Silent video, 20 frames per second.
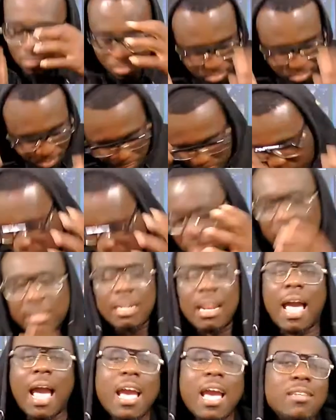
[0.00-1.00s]
punch
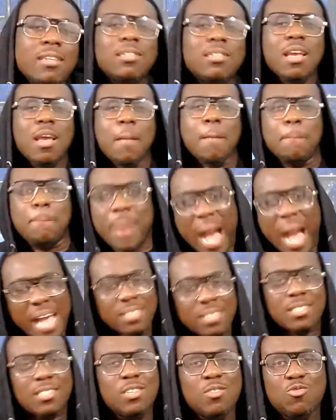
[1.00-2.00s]
lines,
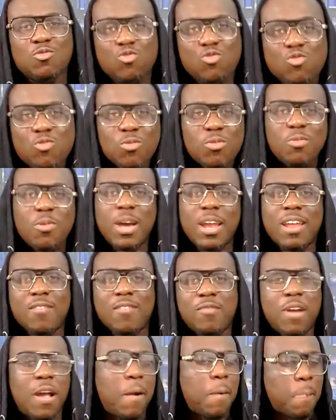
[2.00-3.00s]
bass, new shoe,
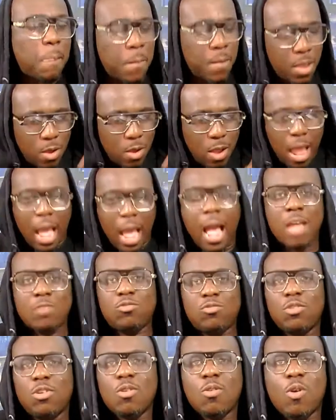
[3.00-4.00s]
whatever.
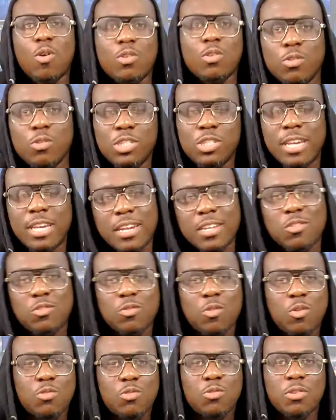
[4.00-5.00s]
So Koyo Shedding
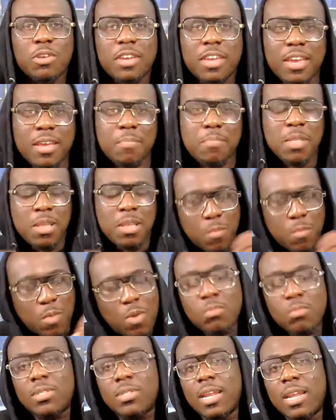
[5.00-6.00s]
also came.
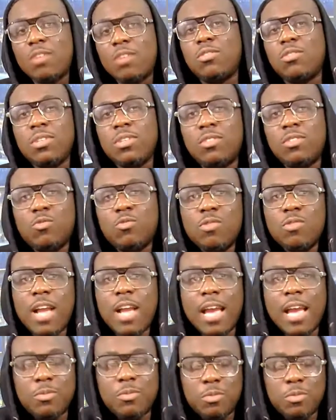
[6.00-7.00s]
Goom, shout out to these two
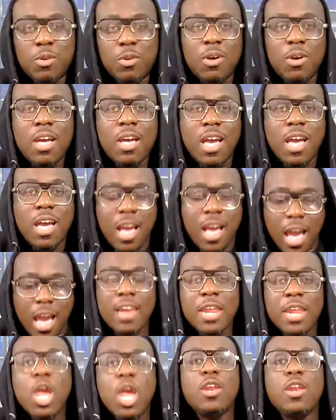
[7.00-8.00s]
guys, you know.
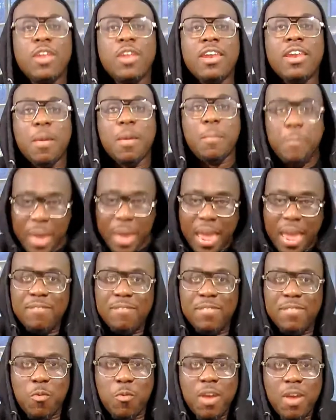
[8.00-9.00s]
They
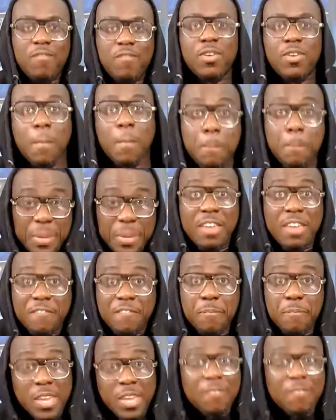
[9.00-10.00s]
paved the way for the
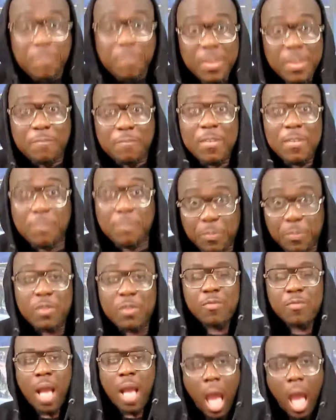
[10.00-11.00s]
beef, beef, beef, beef,
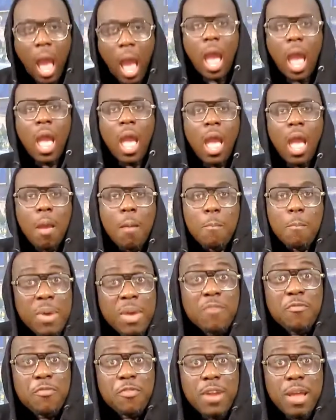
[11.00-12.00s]
beef. Ah,
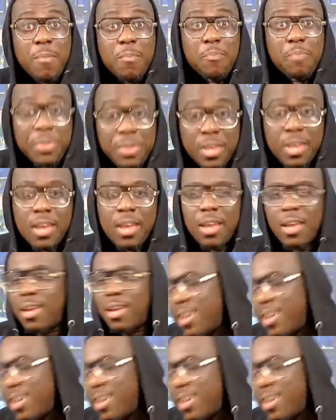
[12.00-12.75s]
beef, no pee.